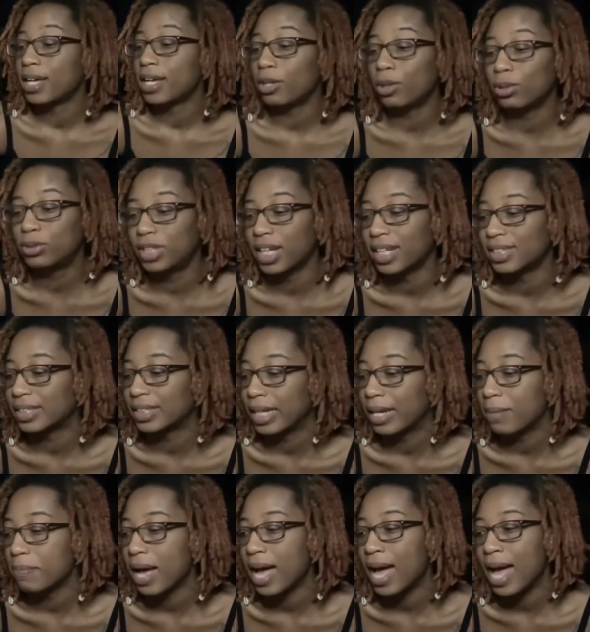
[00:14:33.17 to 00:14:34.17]
It's just
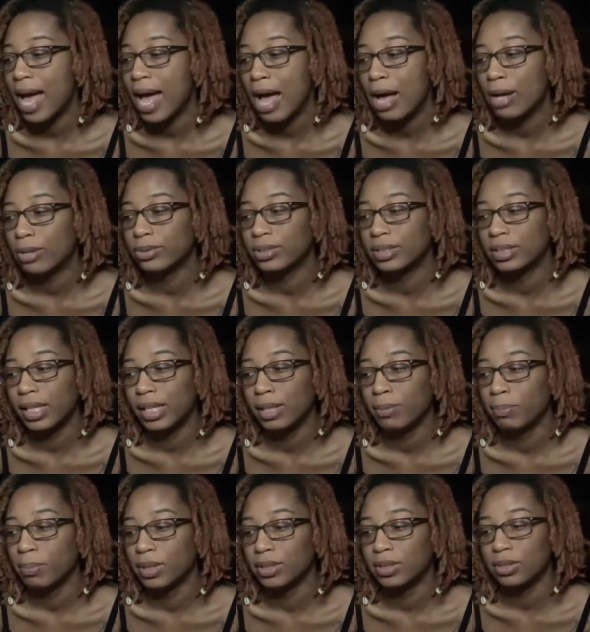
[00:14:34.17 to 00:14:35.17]
in my house, sleeping,